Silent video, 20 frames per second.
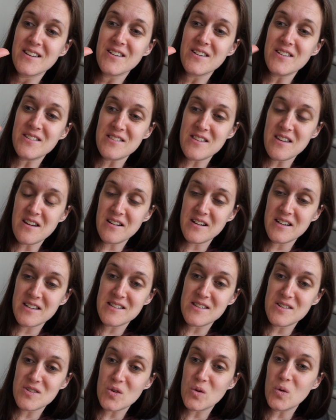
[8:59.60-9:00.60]
because the
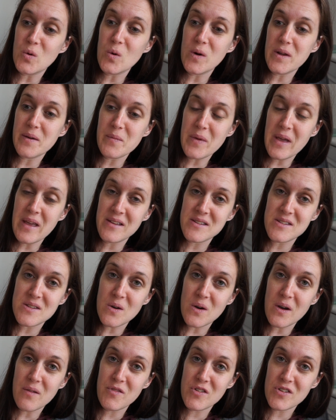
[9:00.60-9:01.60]
youngest is calling me, so
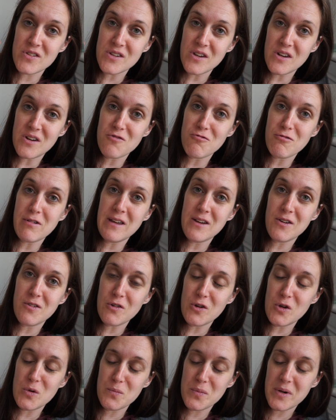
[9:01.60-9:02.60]
I'm just going to
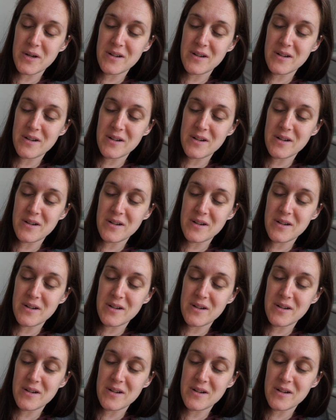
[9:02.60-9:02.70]
regroup.